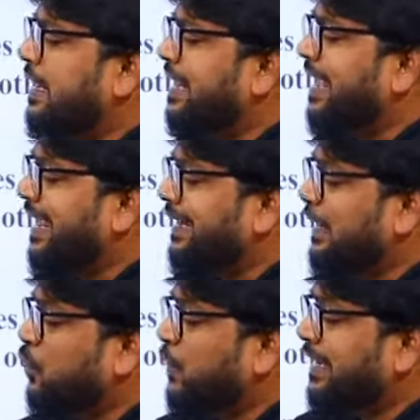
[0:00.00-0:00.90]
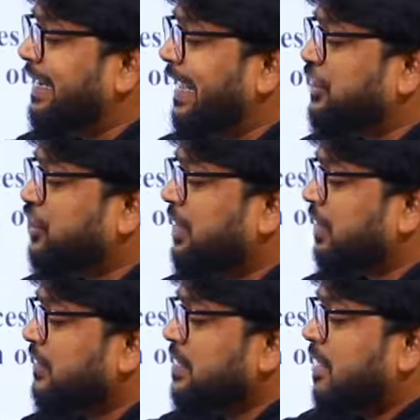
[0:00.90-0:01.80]
negative in nature.
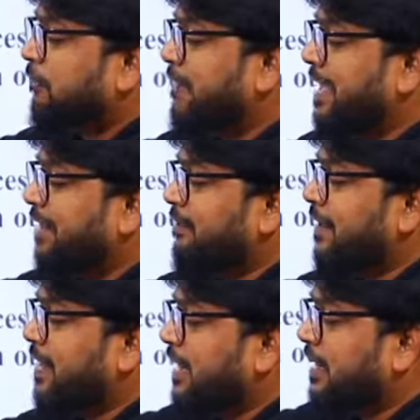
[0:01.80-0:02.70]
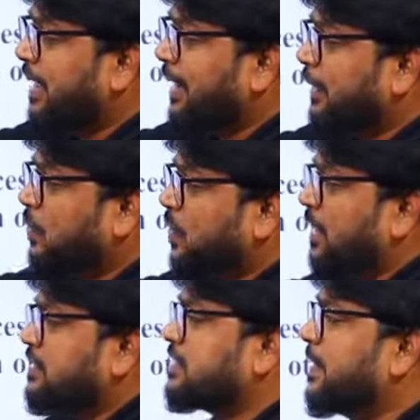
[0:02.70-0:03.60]
Very negative
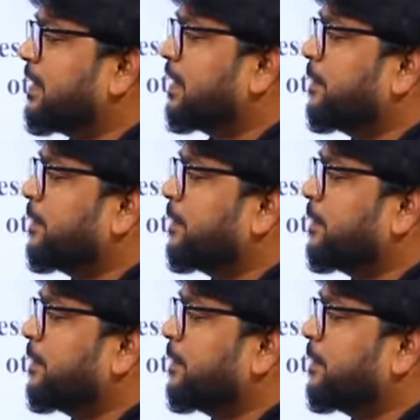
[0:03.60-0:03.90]
concept.